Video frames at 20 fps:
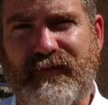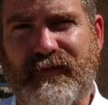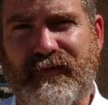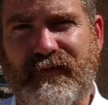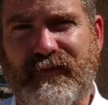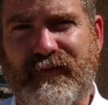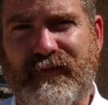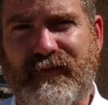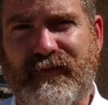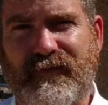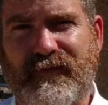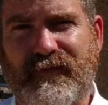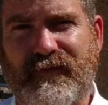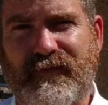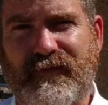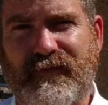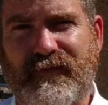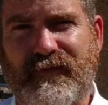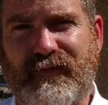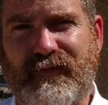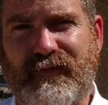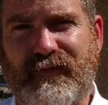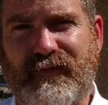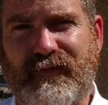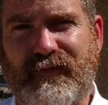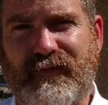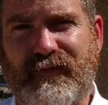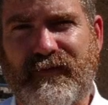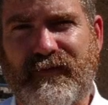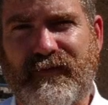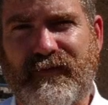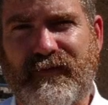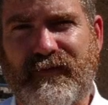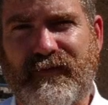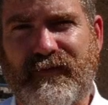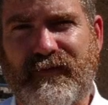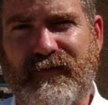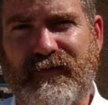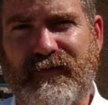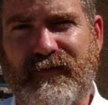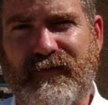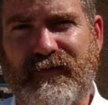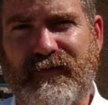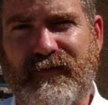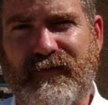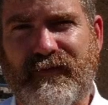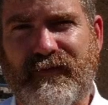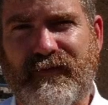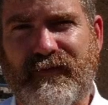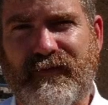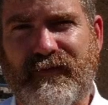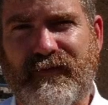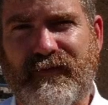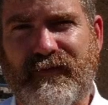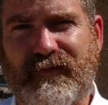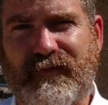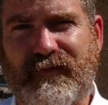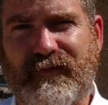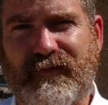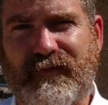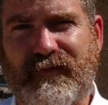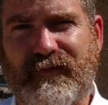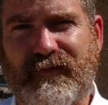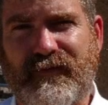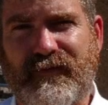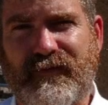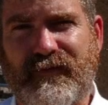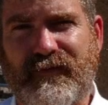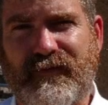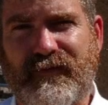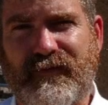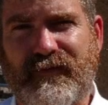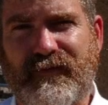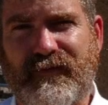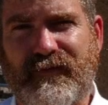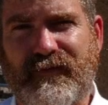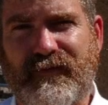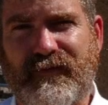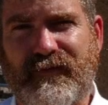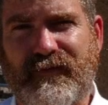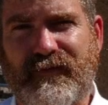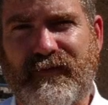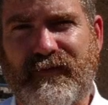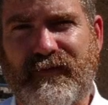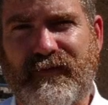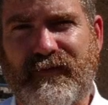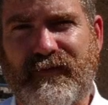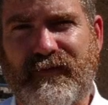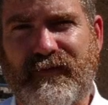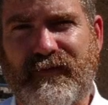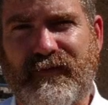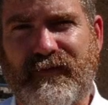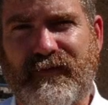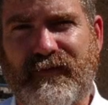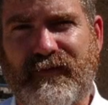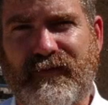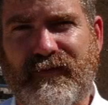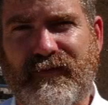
This is a still picture; no speech is visible.